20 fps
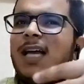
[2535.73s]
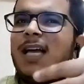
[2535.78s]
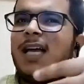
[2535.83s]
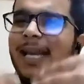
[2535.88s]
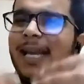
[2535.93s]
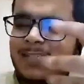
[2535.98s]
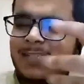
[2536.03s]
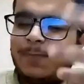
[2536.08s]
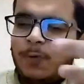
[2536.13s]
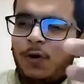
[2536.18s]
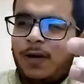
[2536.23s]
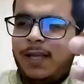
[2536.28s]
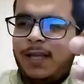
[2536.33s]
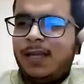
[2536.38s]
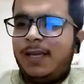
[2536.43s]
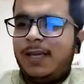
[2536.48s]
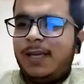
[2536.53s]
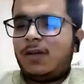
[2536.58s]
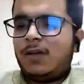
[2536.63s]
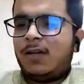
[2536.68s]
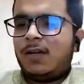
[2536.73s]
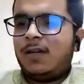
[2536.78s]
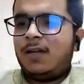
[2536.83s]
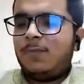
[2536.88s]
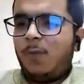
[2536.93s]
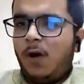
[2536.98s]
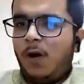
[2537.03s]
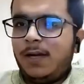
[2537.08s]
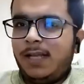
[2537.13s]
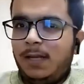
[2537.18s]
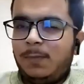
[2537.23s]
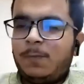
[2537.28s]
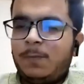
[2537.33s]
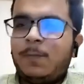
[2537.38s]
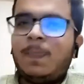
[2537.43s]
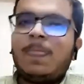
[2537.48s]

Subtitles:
exploring his or her body.